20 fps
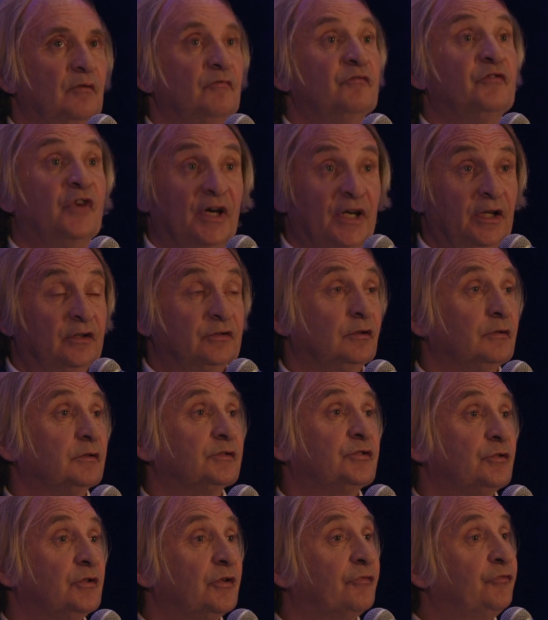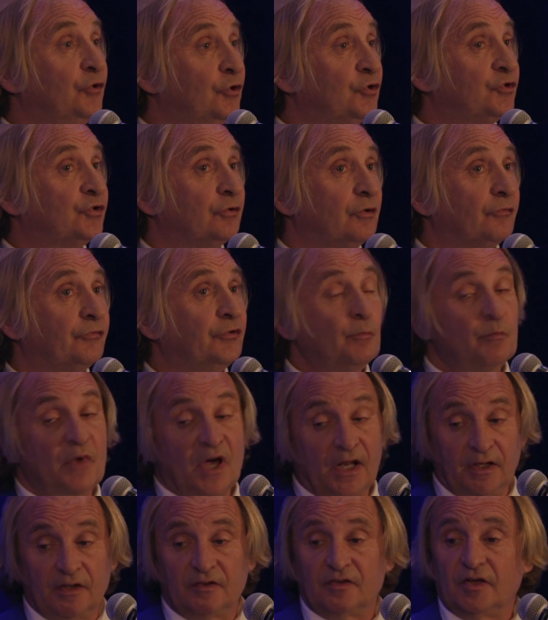vital to the future of
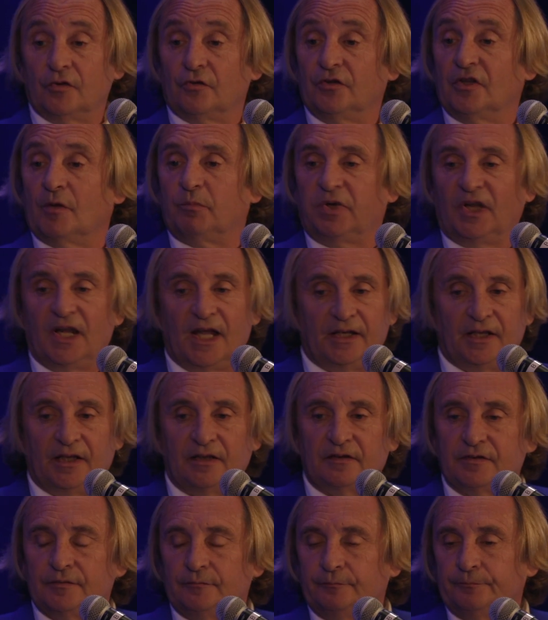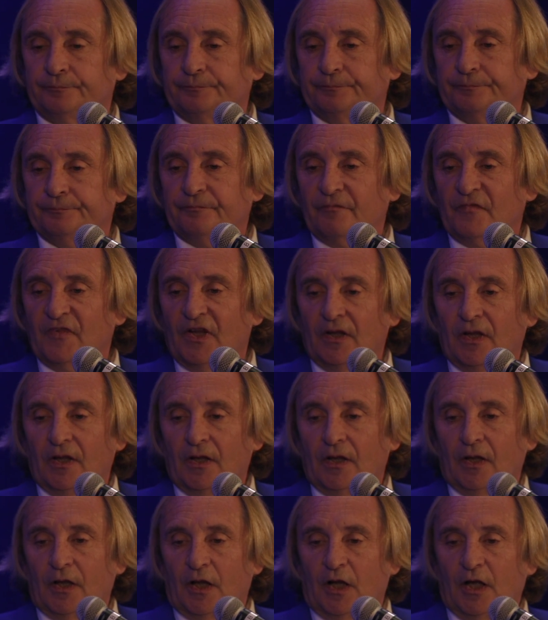humanity on the planet.
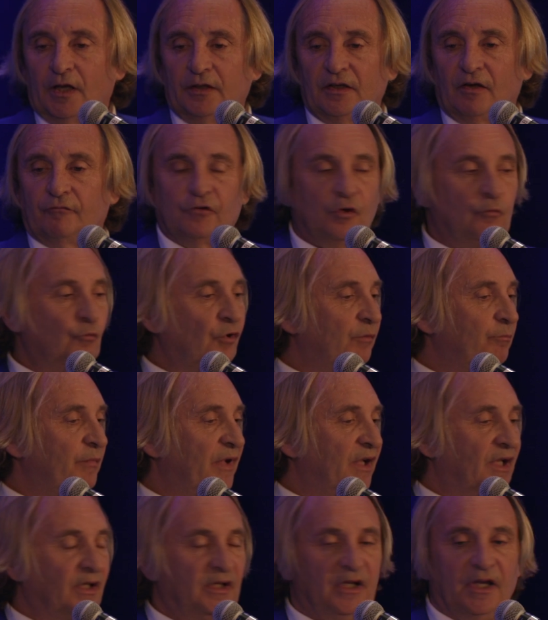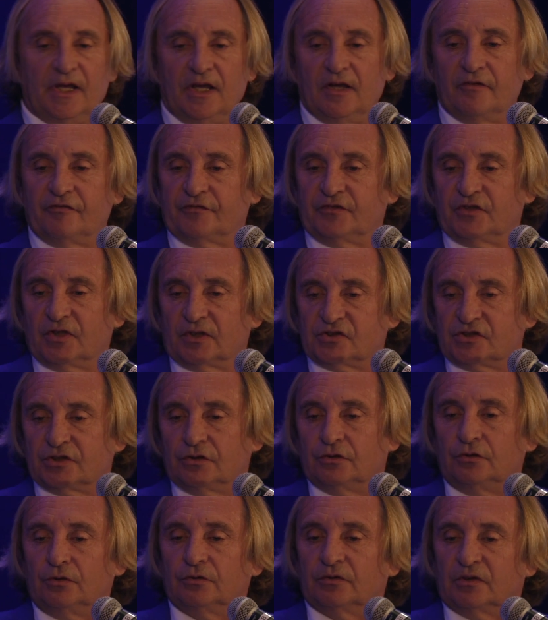And I've got one minute left.
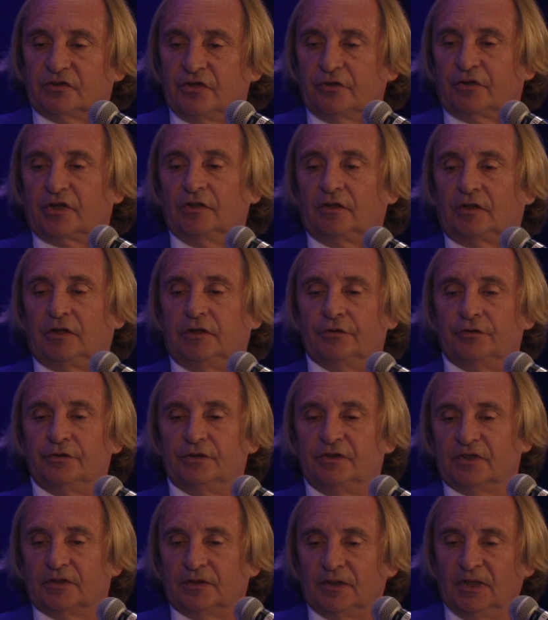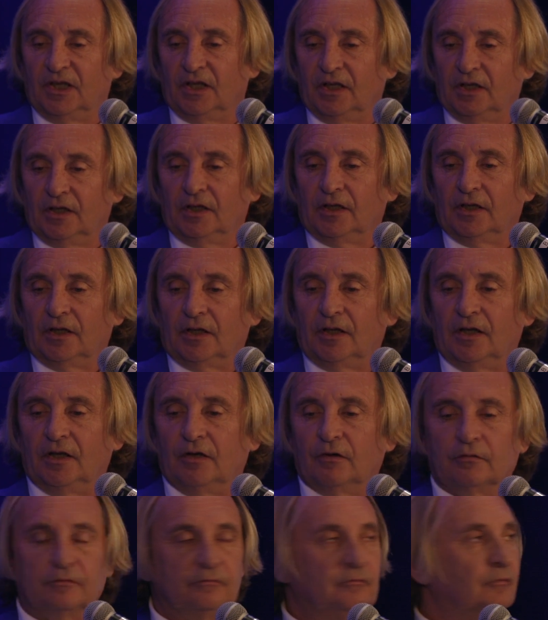So to conclude,
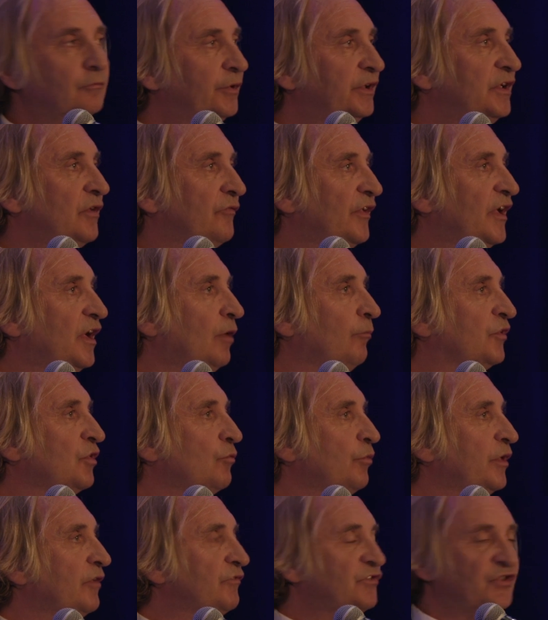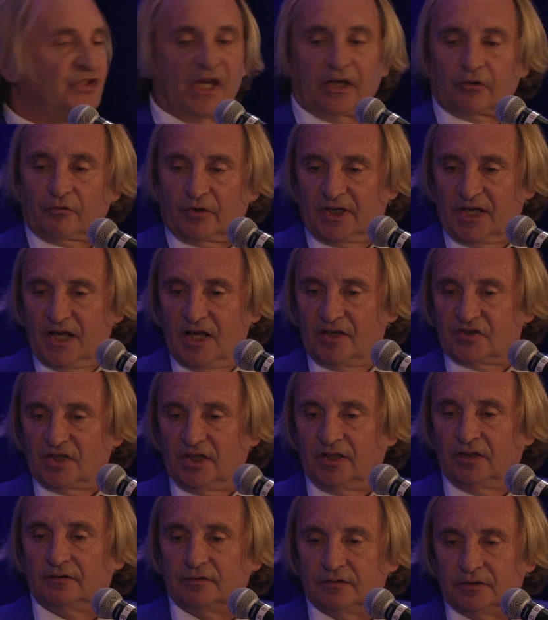uh, we developed a way of
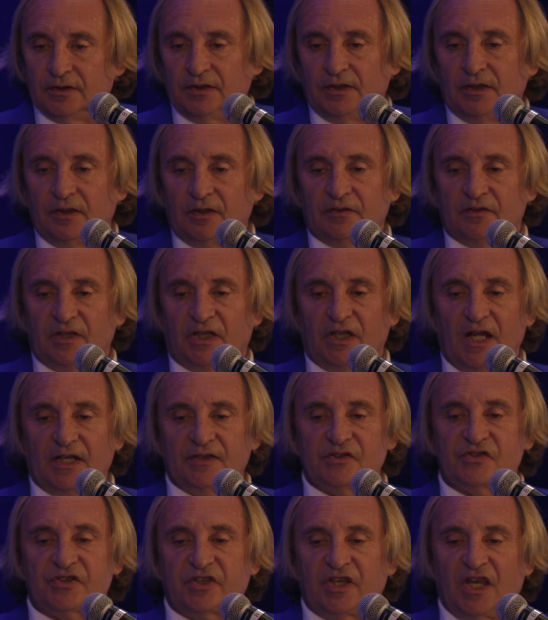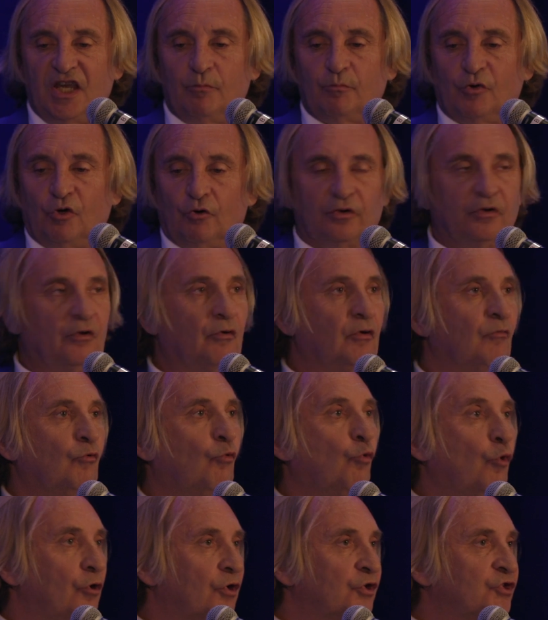segregating the landscape, or the
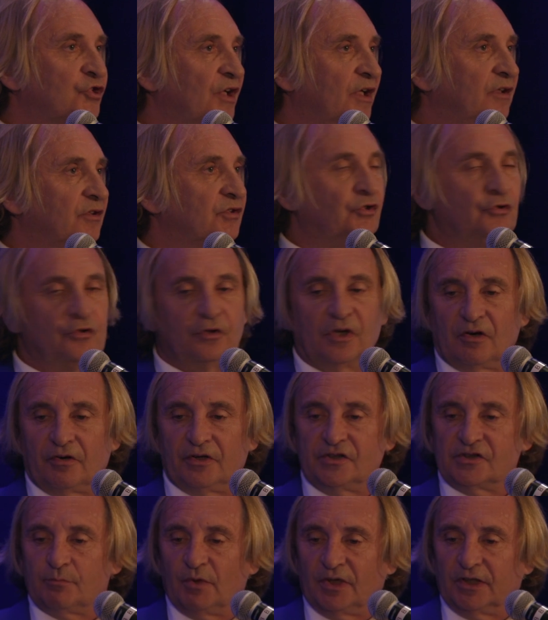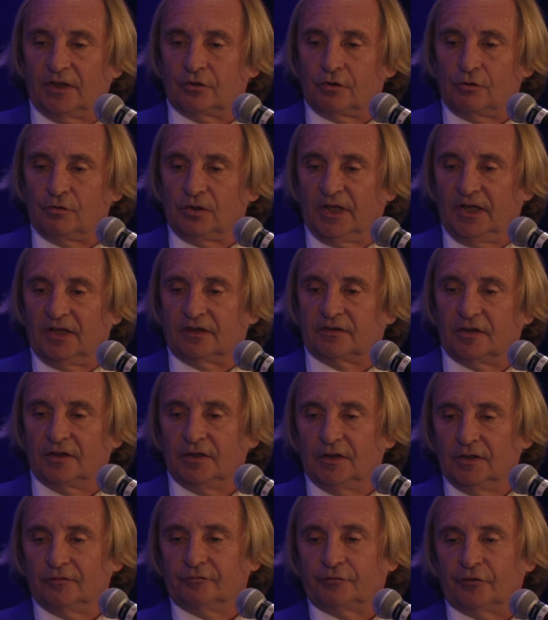watershed as you guys might call it,
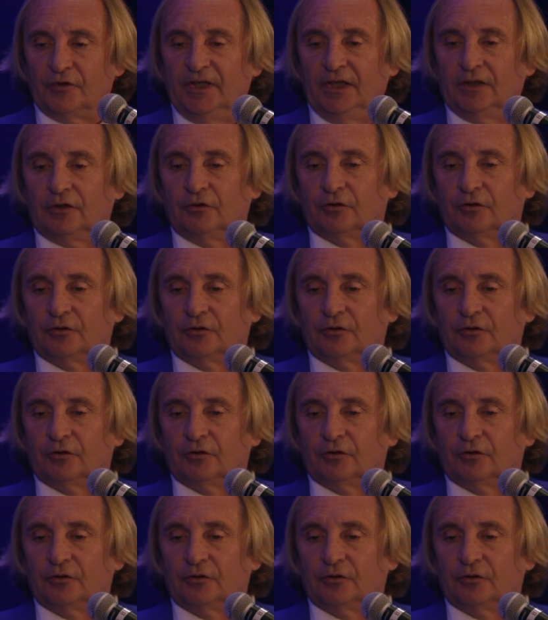for any